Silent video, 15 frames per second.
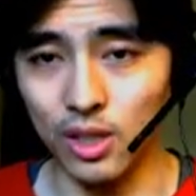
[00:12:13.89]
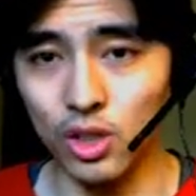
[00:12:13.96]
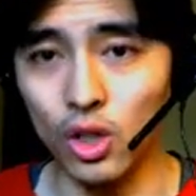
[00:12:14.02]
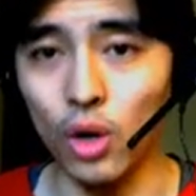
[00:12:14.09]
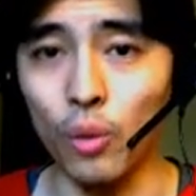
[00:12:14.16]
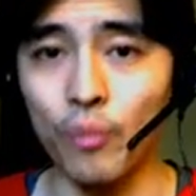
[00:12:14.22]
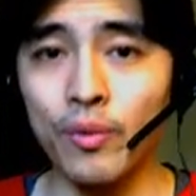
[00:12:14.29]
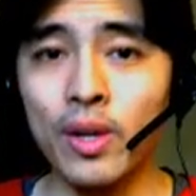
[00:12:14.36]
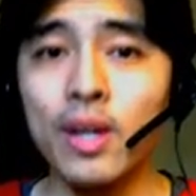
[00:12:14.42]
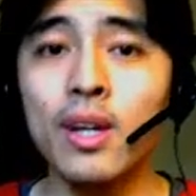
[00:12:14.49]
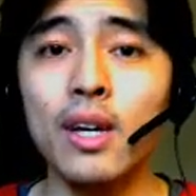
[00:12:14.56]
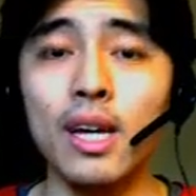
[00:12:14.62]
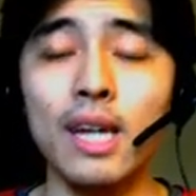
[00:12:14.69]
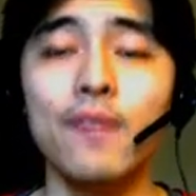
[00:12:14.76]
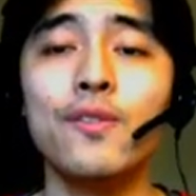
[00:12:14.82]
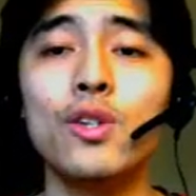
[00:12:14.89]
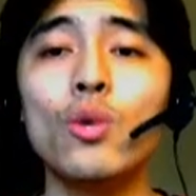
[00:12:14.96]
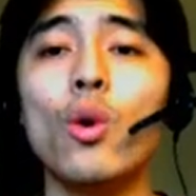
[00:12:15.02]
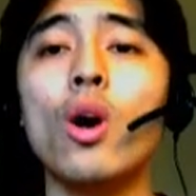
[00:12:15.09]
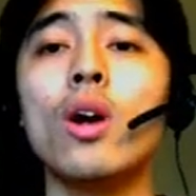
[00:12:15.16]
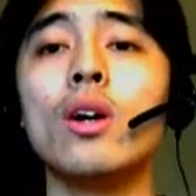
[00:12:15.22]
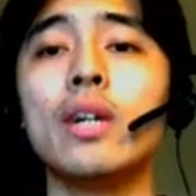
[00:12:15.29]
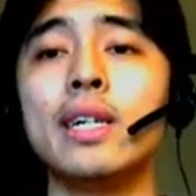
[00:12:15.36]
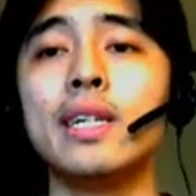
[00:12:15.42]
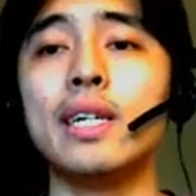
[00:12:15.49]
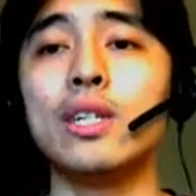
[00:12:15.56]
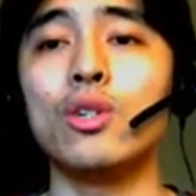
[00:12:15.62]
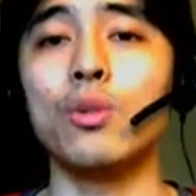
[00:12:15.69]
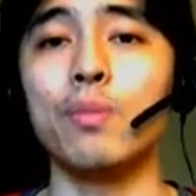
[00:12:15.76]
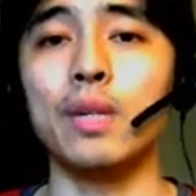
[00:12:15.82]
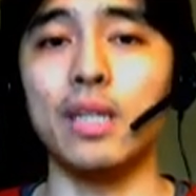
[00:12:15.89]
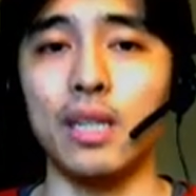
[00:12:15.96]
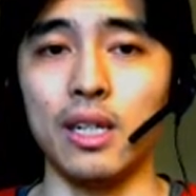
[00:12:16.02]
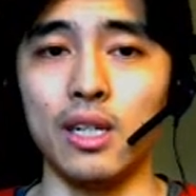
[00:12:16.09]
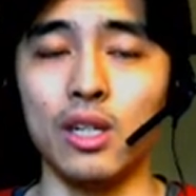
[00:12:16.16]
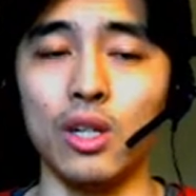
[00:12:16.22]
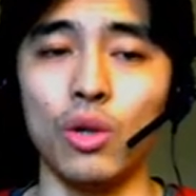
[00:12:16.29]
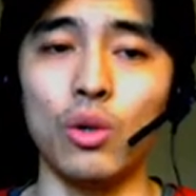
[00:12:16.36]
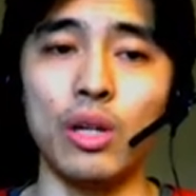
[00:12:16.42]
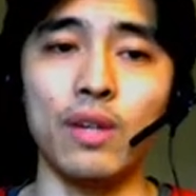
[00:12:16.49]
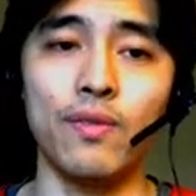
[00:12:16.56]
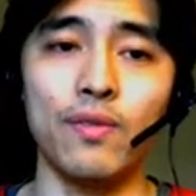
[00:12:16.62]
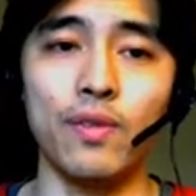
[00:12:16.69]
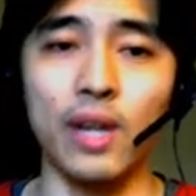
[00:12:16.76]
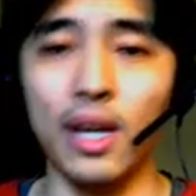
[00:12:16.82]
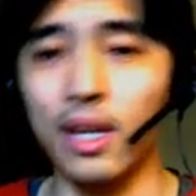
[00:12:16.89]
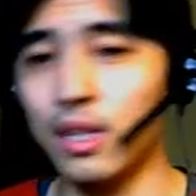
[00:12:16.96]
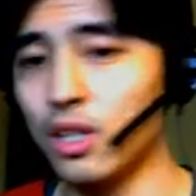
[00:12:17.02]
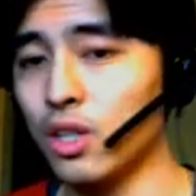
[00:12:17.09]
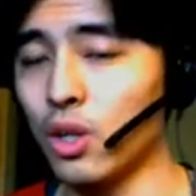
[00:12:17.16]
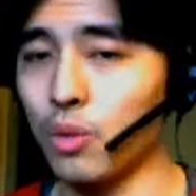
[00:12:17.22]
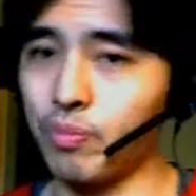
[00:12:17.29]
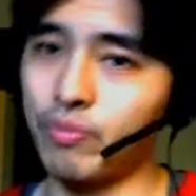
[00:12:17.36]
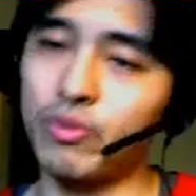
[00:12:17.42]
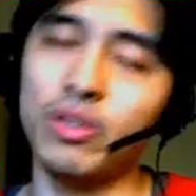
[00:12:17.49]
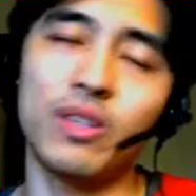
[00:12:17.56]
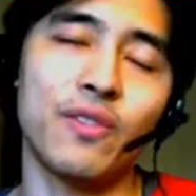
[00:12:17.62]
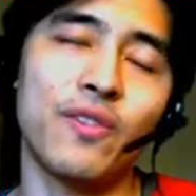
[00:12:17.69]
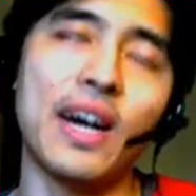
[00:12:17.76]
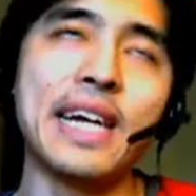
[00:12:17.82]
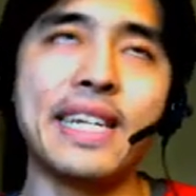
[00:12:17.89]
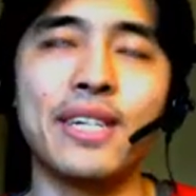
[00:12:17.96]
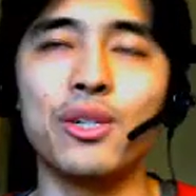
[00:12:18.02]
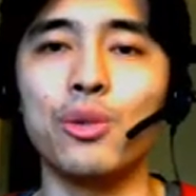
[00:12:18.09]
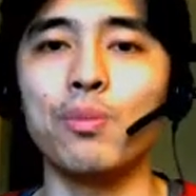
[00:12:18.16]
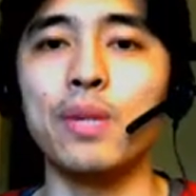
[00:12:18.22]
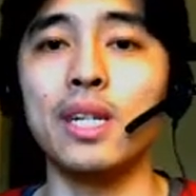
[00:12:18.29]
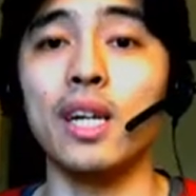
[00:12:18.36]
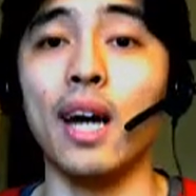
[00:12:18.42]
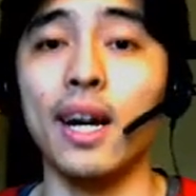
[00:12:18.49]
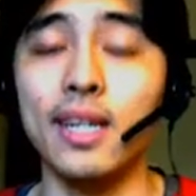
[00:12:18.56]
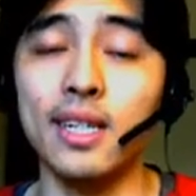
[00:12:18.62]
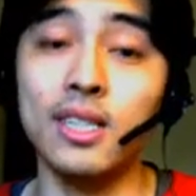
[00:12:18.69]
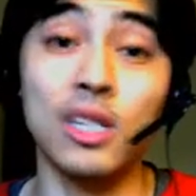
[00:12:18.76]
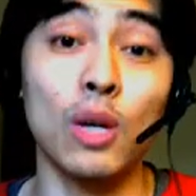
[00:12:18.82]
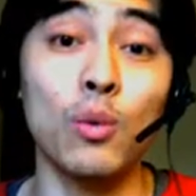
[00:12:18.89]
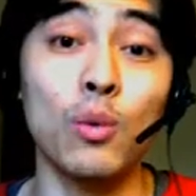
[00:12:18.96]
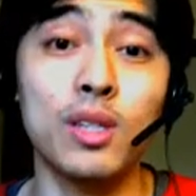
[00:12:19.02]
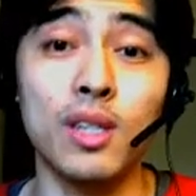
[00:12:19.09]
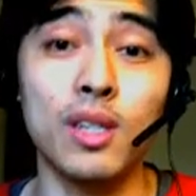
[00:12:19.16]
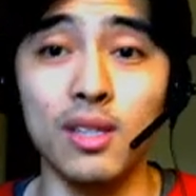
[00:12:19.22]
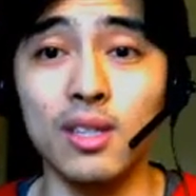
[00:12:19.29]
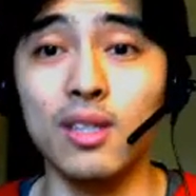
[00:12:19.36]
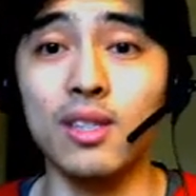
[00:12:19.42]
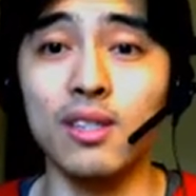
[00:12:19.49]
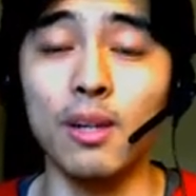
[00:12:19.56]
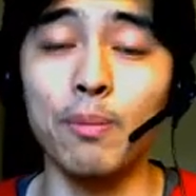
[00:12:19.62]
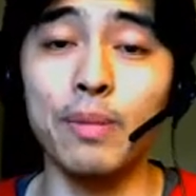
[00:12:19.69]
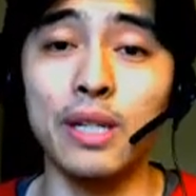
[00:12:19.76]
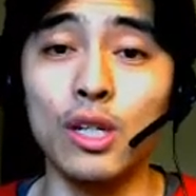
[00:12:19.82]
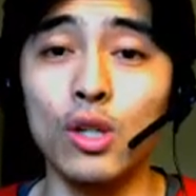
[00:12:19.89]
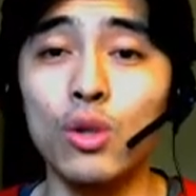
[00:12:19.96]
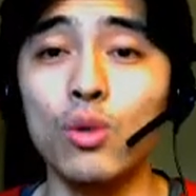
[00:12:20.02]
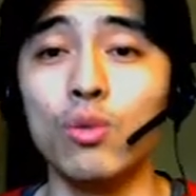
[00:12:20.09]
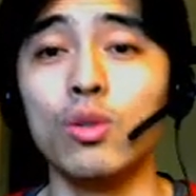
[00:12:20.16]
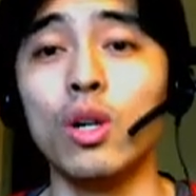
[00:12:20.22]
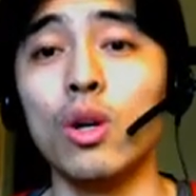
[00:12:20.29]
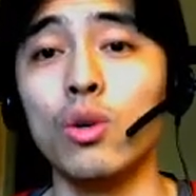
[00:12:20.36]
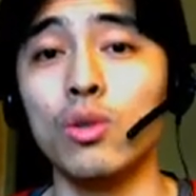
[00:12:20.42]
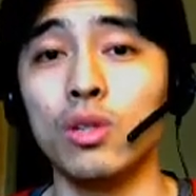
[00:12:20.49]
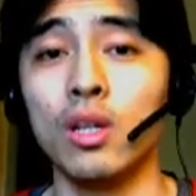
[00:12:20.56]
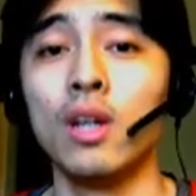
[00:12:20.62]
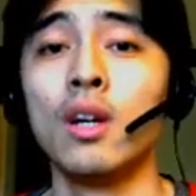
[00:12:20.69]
So if you are an intermediate, you know, if and you know, to define intermediate, I guess I would say this is somebody who knows